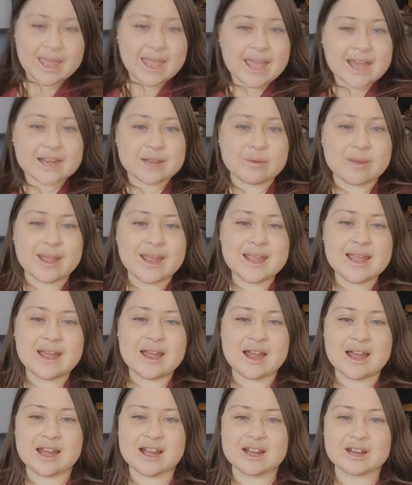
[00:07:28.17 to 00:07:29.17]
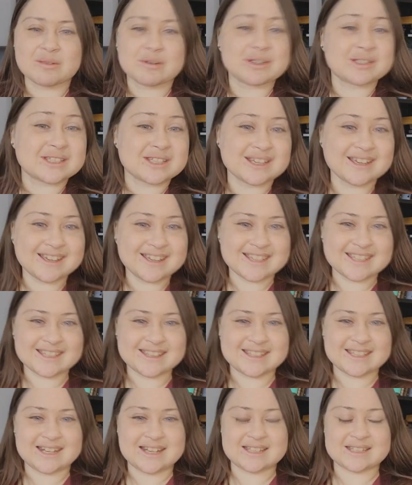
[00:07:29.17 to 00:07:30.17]
Anyway, I'll see you
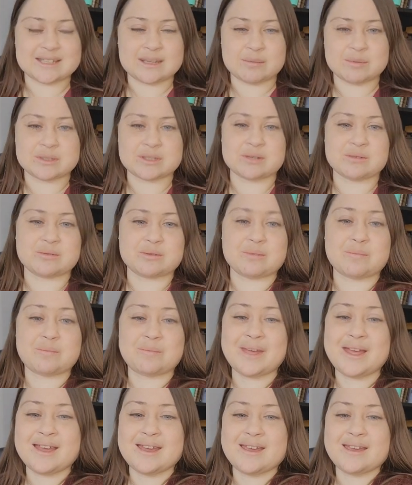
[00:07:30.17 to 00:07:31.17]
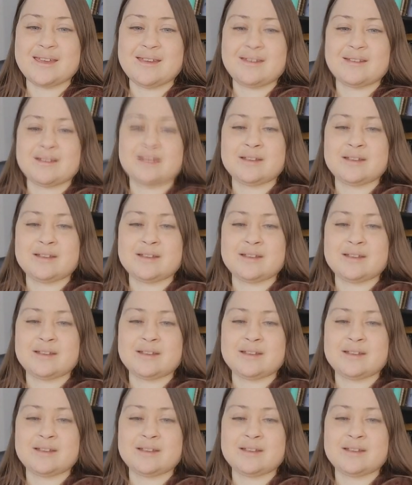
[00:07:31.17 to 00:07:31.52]
in the next episode. Bye!